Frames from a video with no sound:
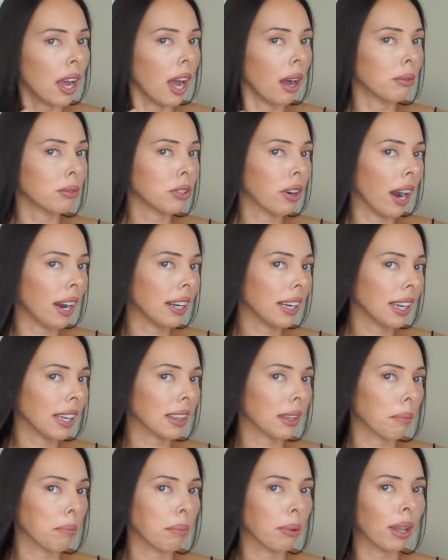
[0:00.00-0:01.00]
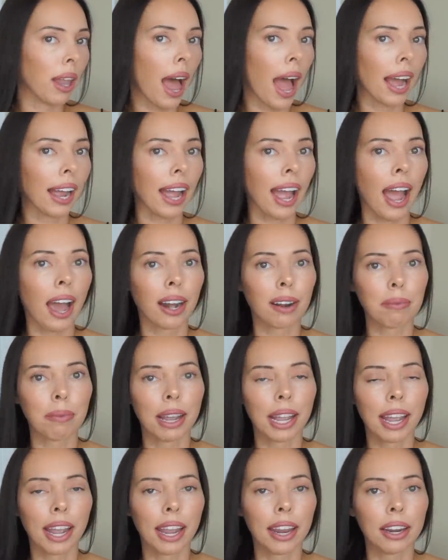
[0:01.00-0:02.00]
I'm trying to get the black out of
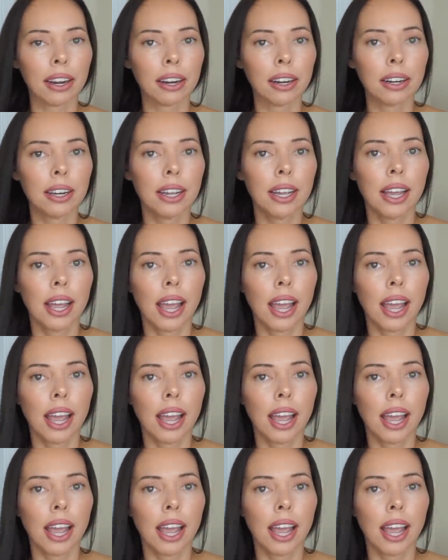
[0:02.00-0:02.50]
my hair,